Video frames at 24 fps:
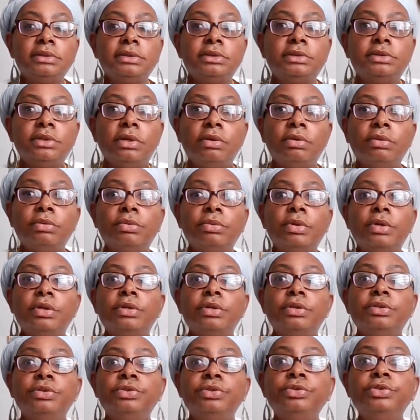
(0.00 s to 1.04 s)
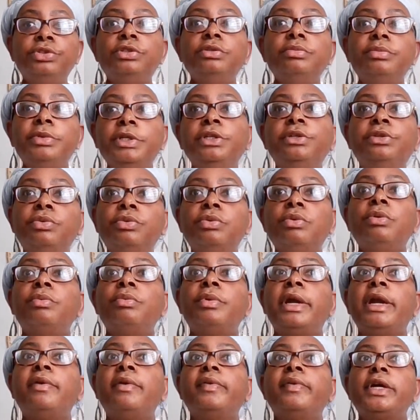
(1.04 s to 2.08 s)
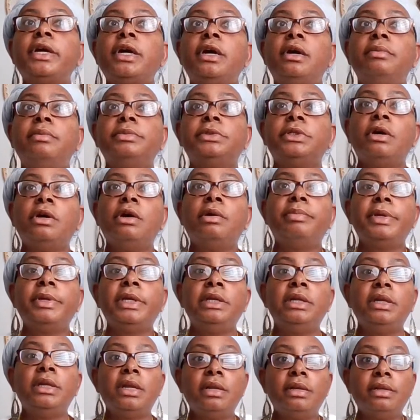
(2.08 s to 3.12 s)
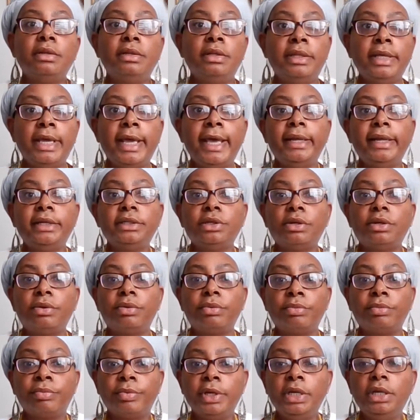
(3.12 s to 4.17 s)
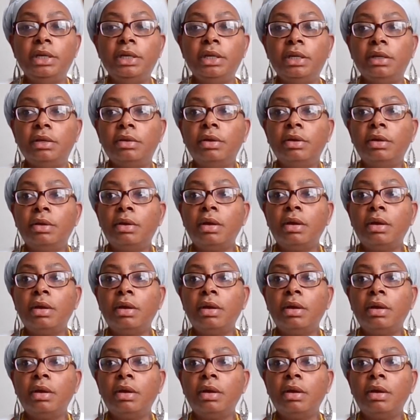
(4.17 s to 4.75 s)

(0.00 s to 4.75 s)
So you should be doing whatever comes up in that reading